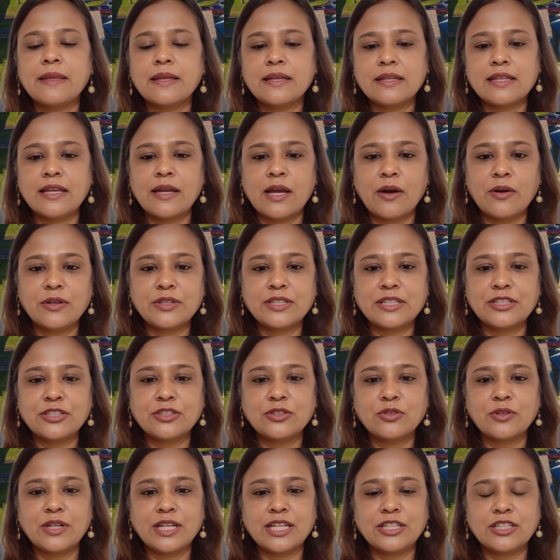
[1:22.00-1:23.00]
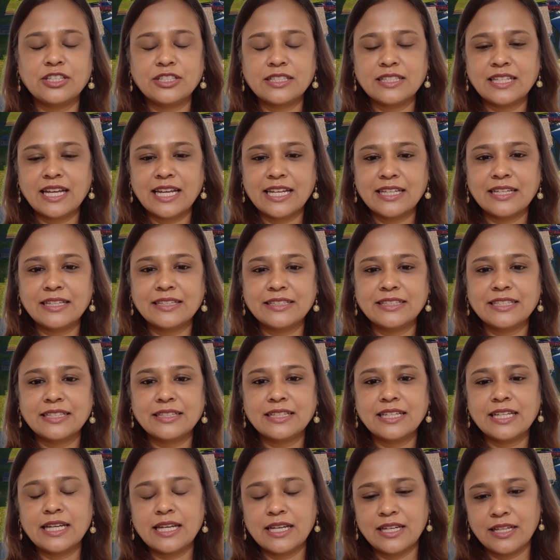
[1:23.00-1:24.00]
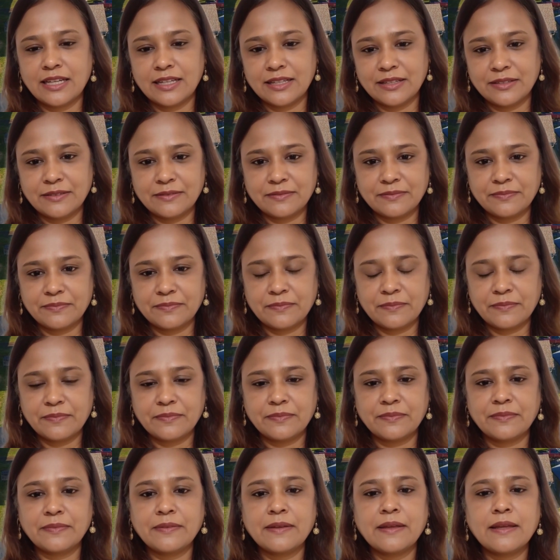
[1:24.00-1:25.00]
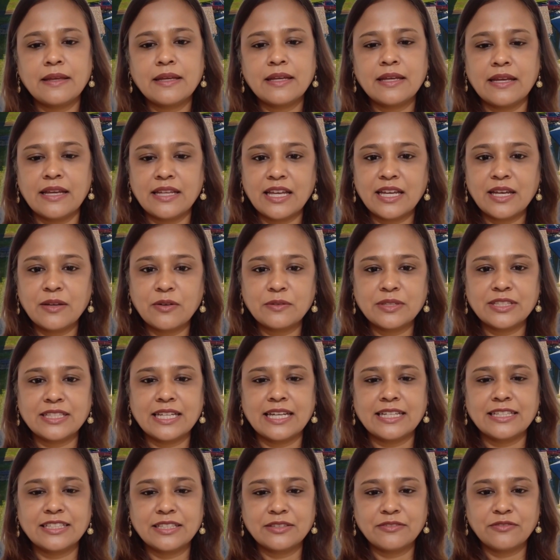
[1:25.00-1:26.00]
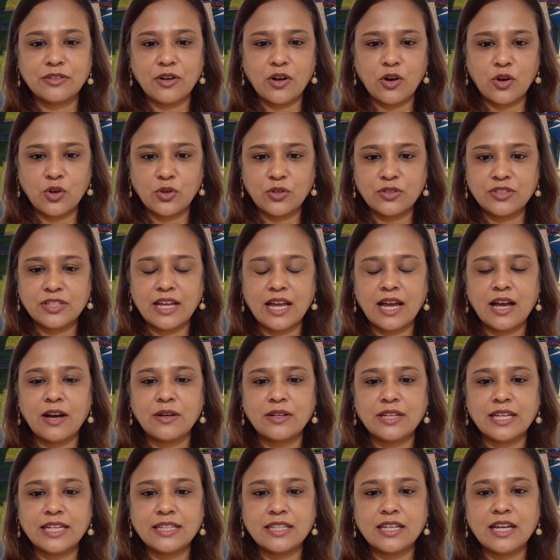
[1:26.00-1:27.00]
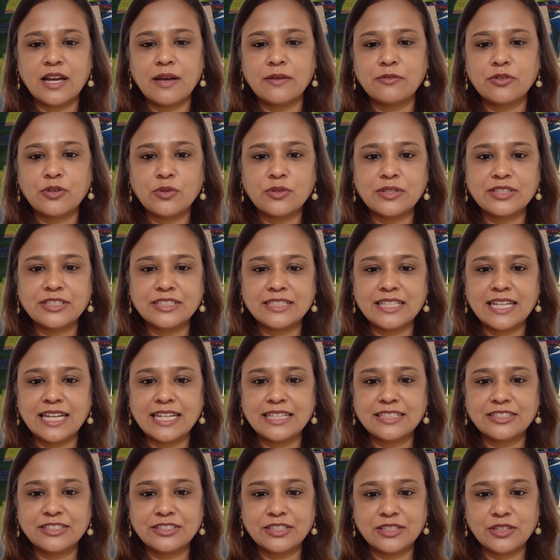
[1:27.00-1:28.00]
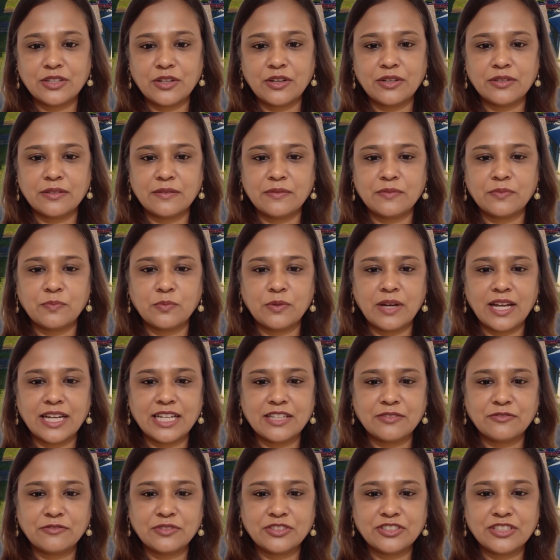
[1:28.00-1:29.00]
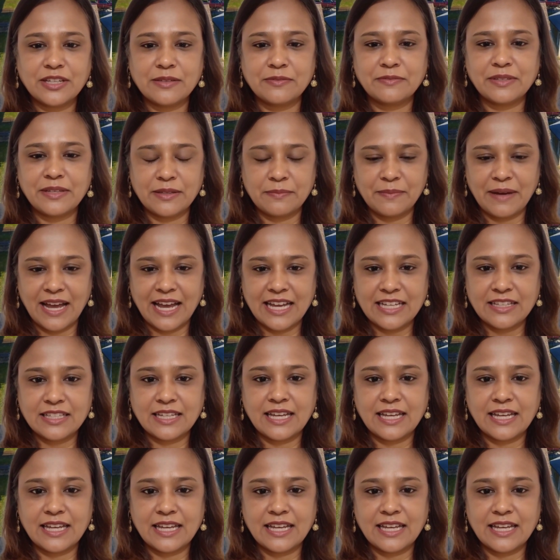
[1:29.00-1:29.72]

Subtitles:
There was a strange silence in the air. It was as if the whole town had come to a standstill, waiting for something bad to